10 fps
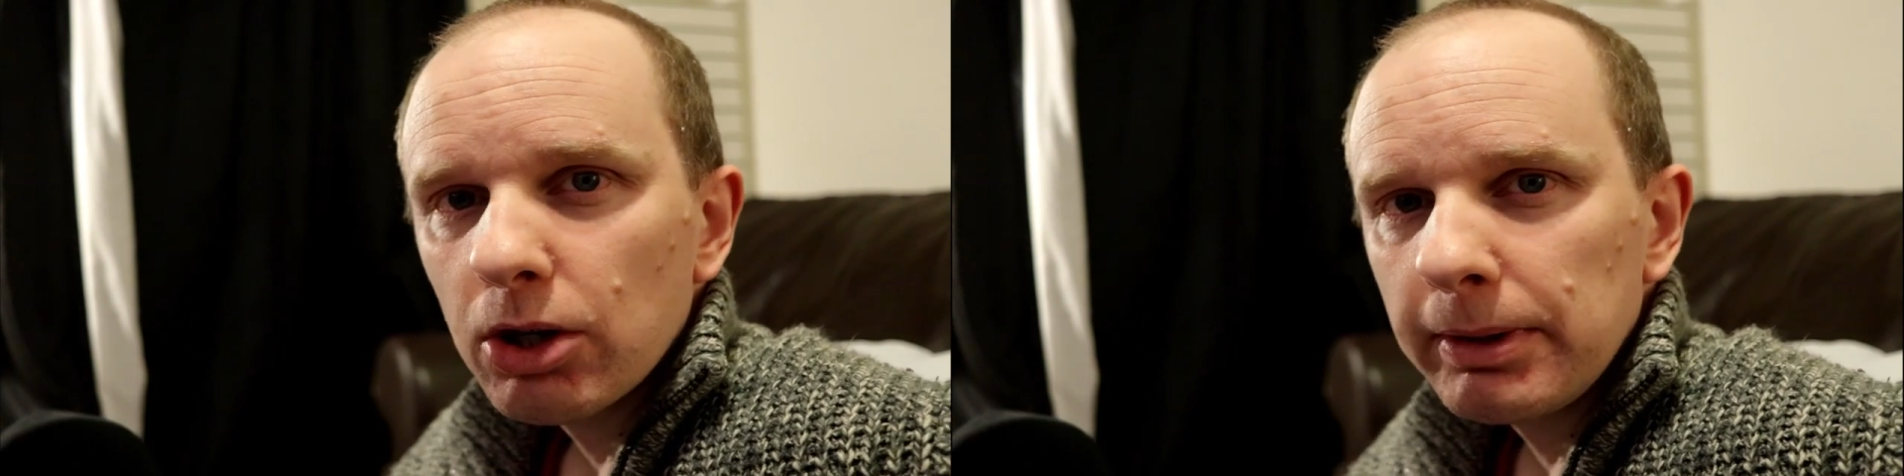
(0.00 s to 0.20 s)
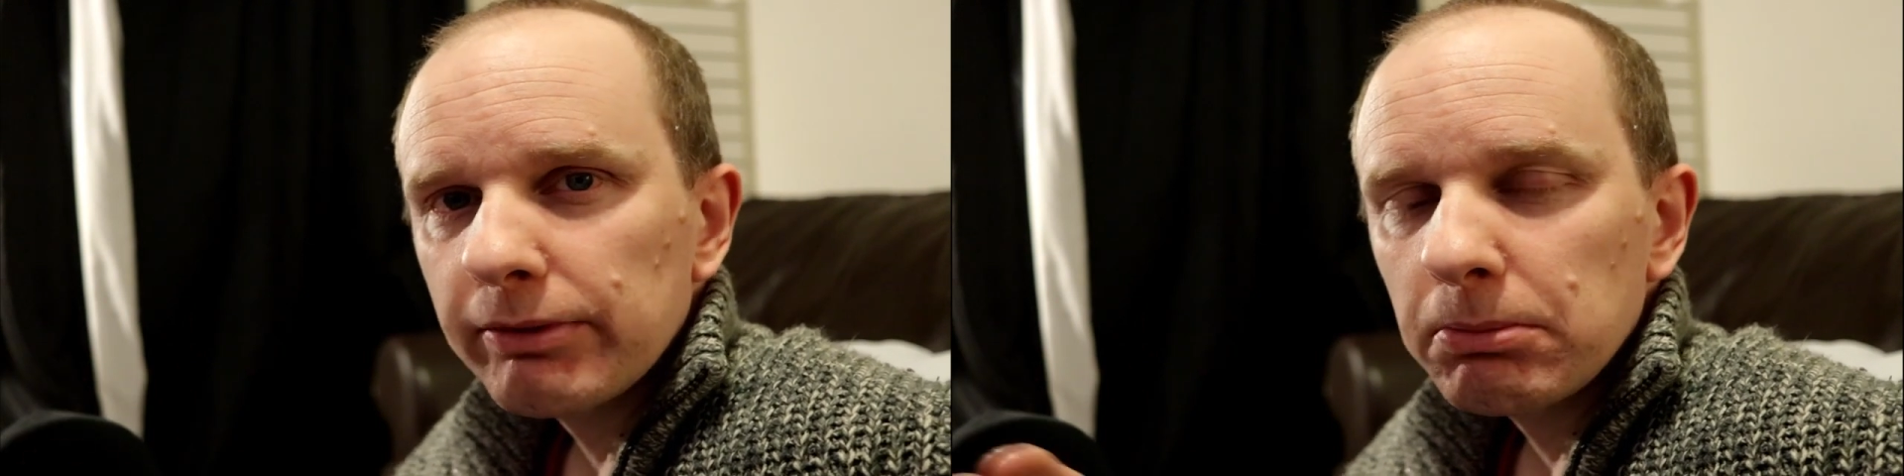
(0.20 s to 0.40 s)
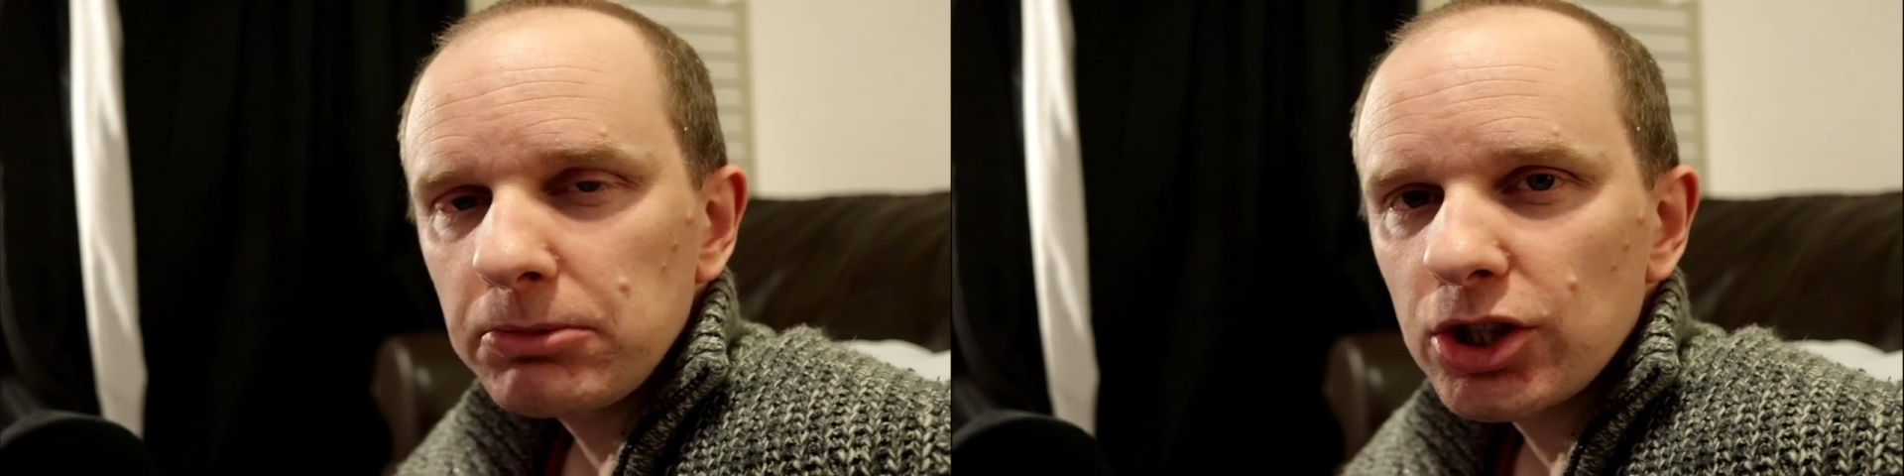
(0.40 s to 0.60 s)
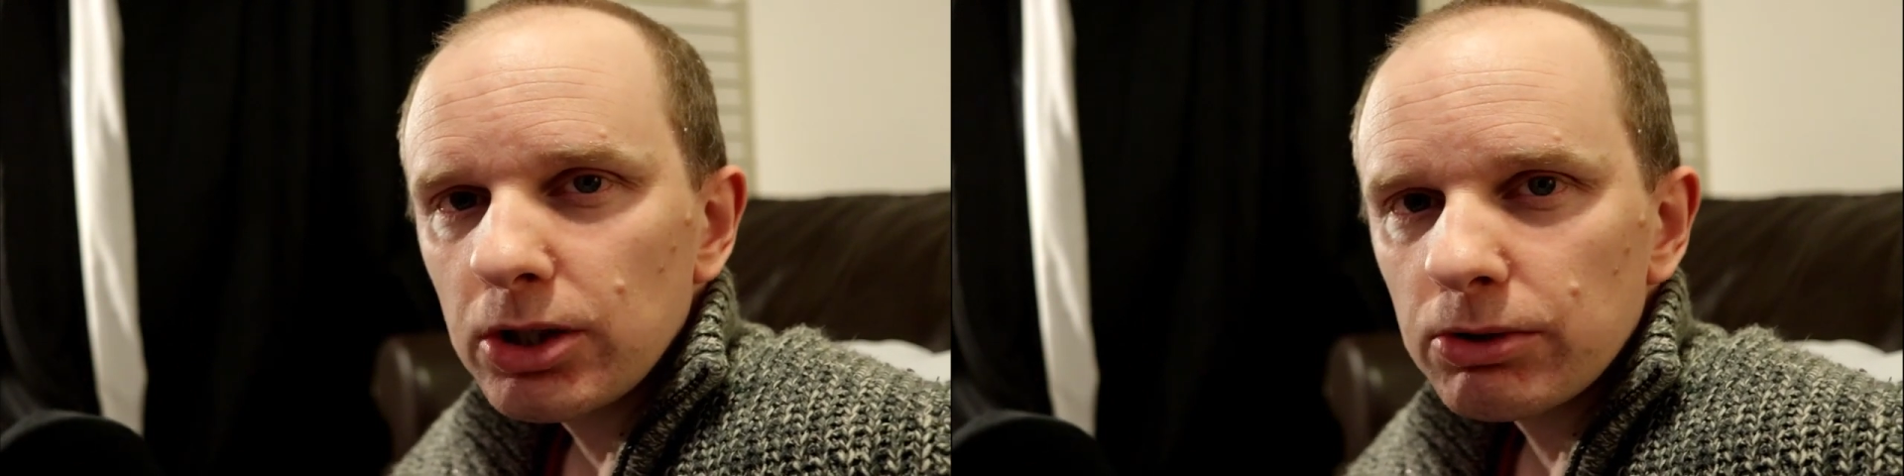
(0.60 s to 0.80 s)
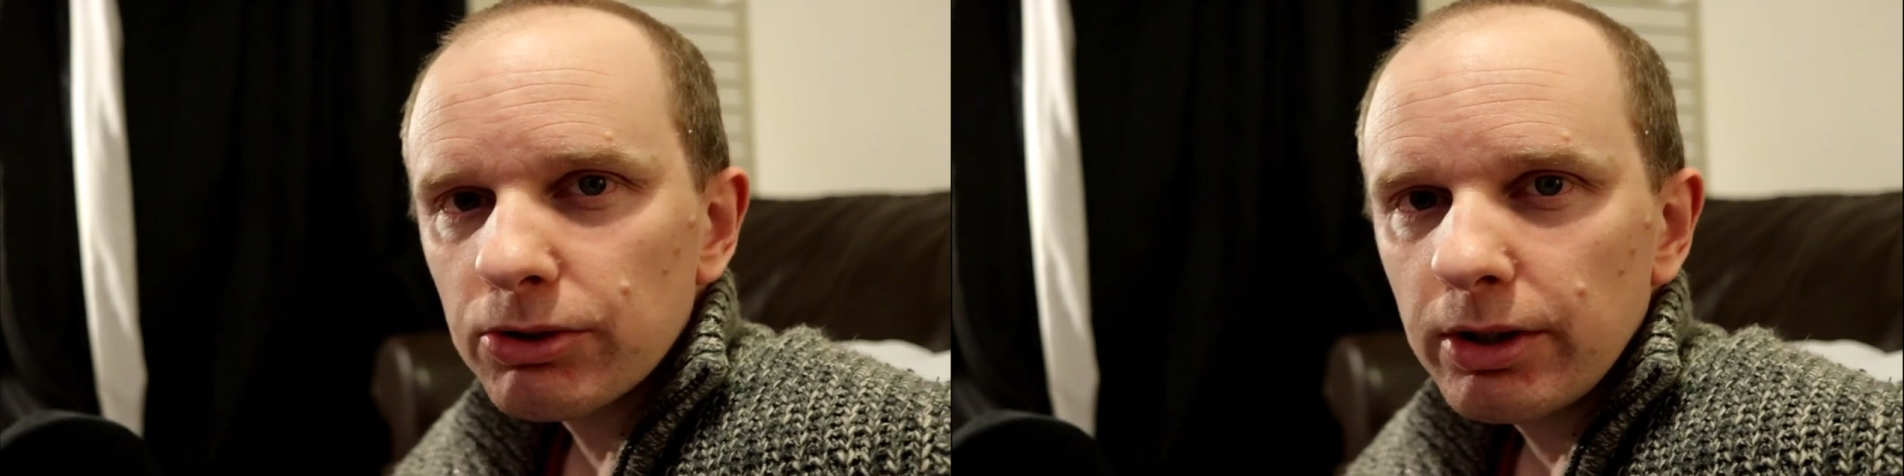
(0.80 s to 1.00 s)
coming from
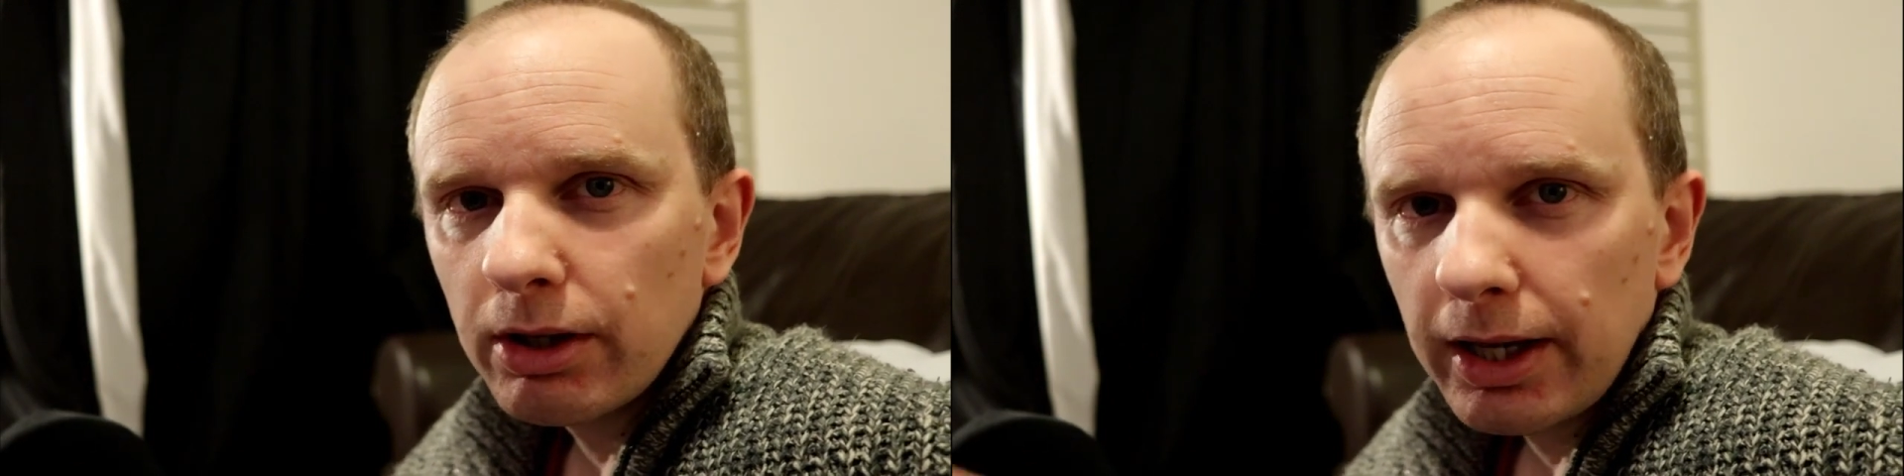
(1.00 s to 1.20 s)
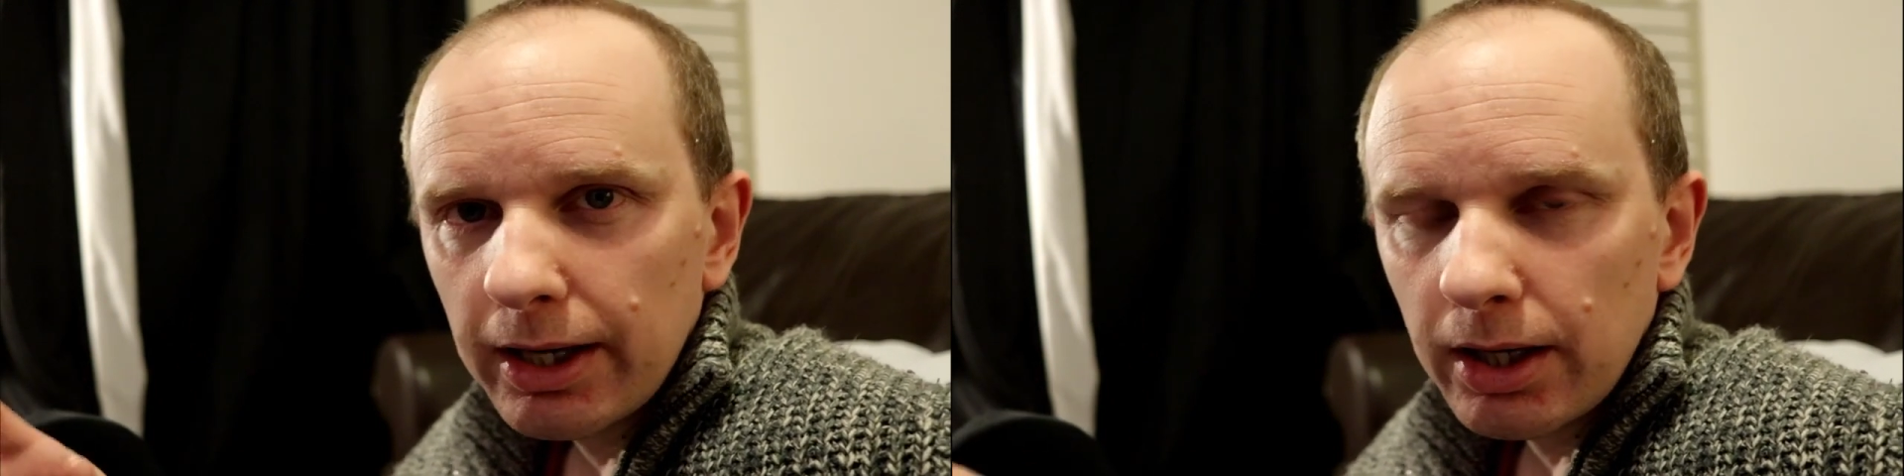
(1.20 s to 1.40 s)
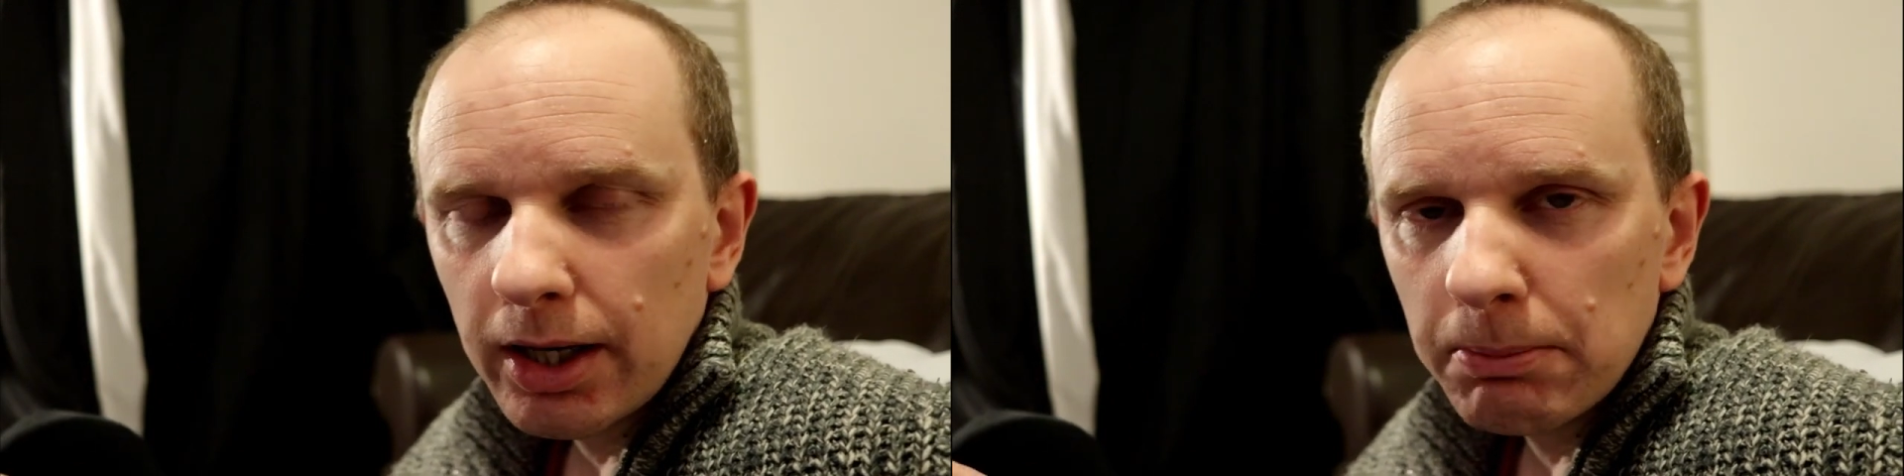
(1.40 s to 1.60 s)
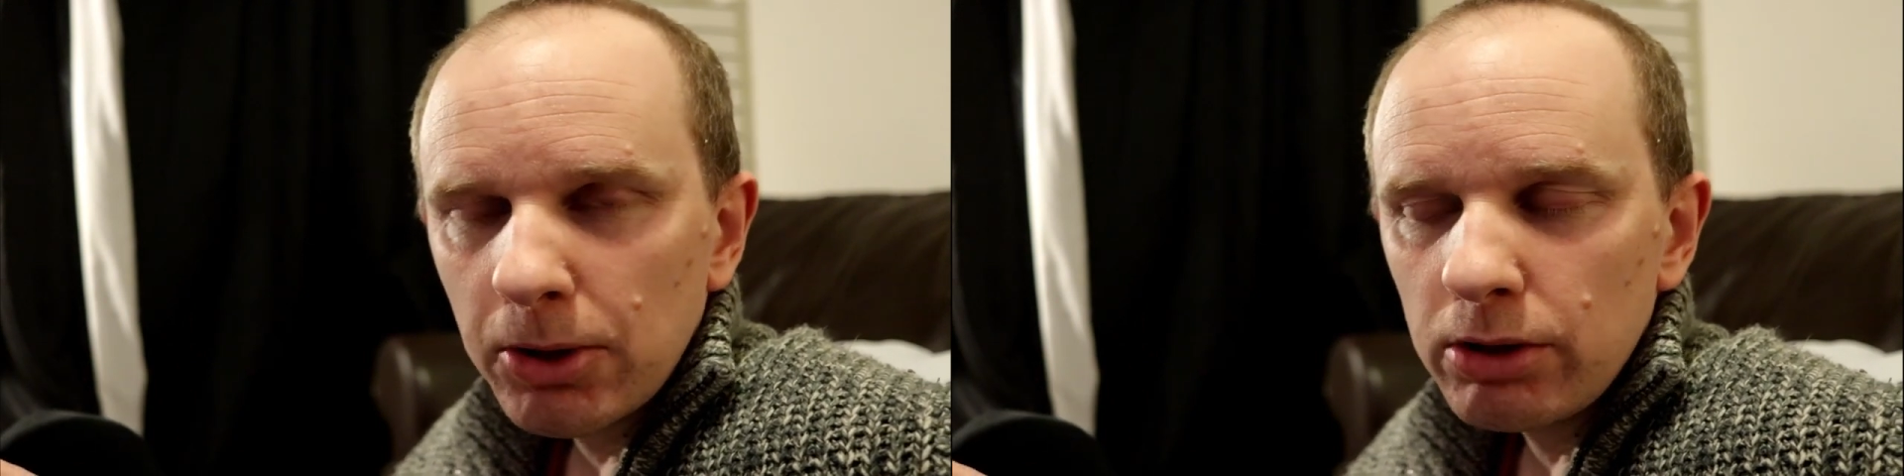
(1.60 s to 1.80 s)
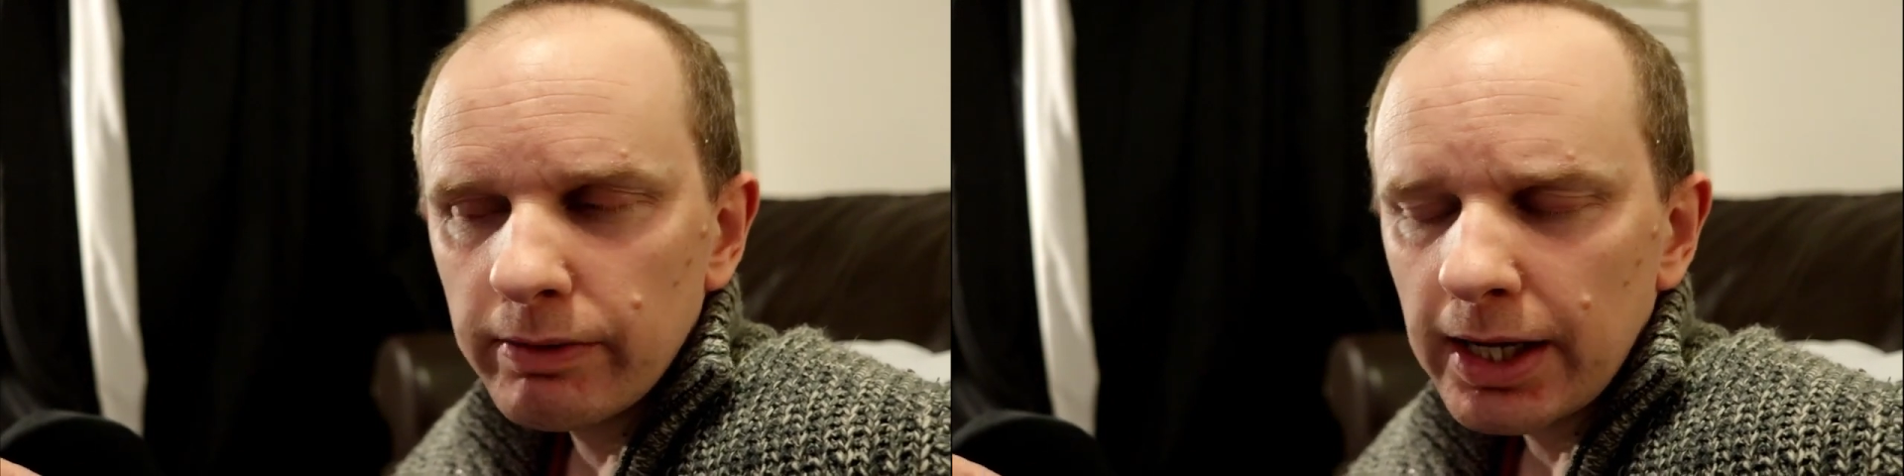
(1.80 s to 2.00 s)
children in a, in a
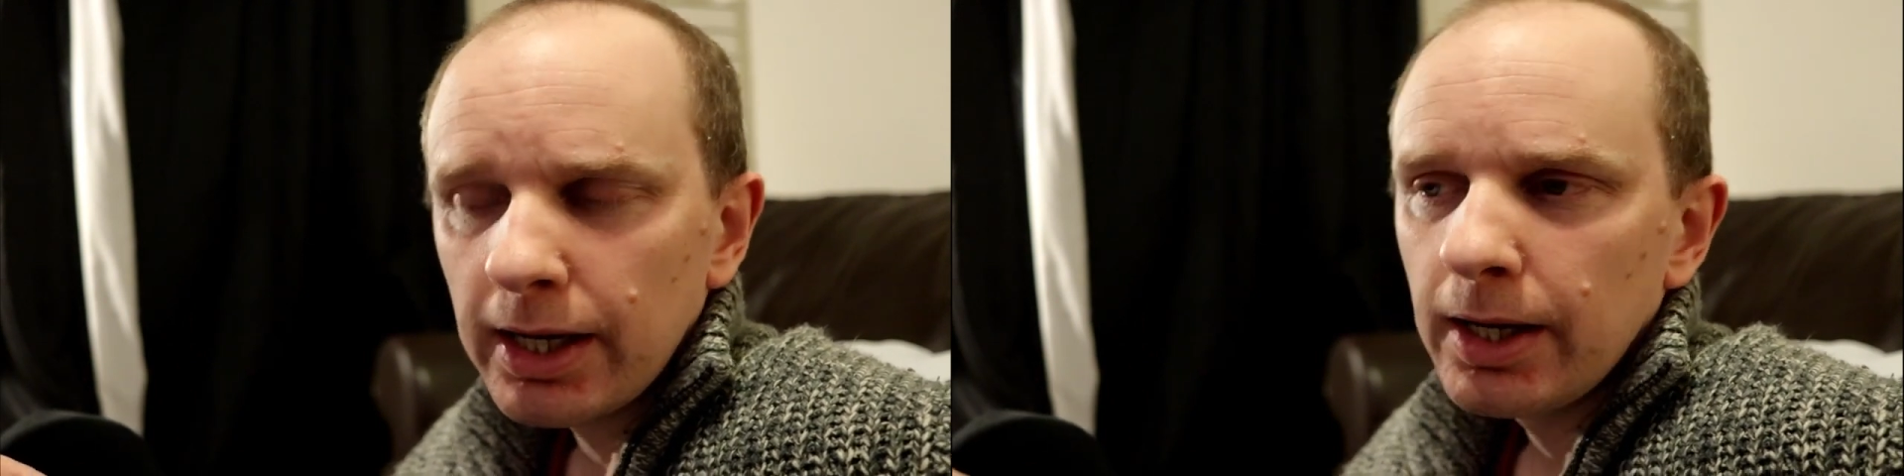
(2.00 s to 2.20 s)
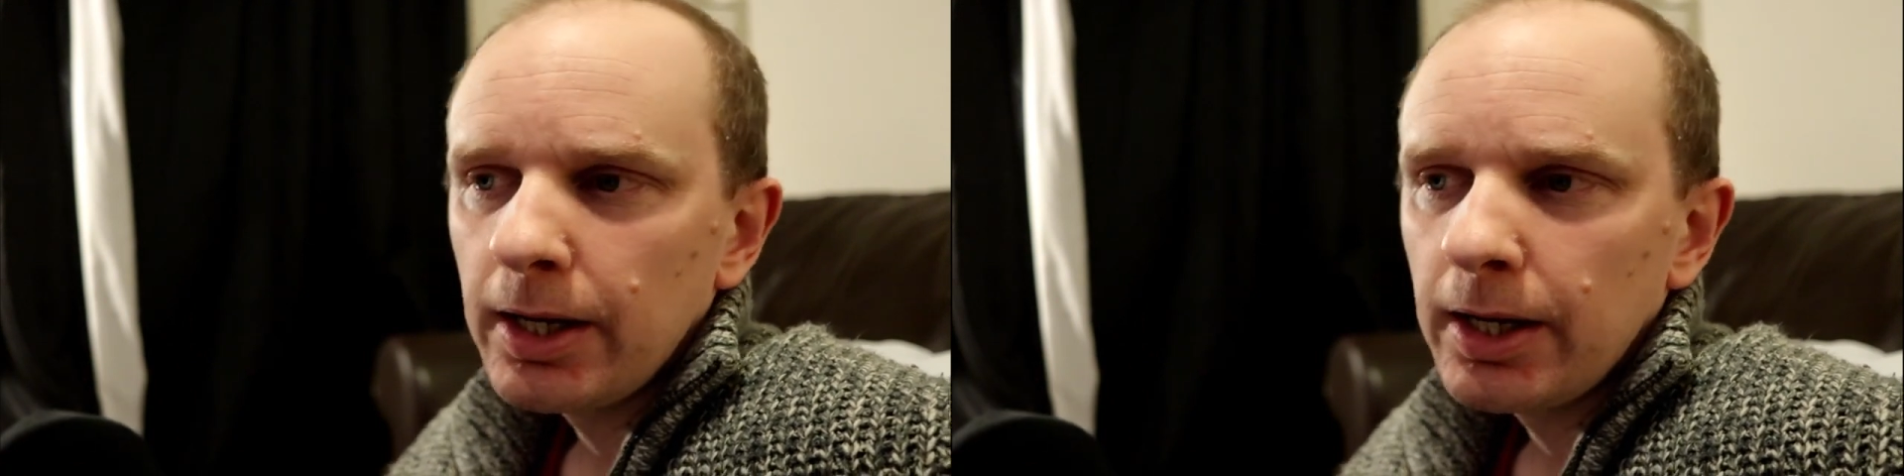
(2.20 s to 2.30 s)
movie.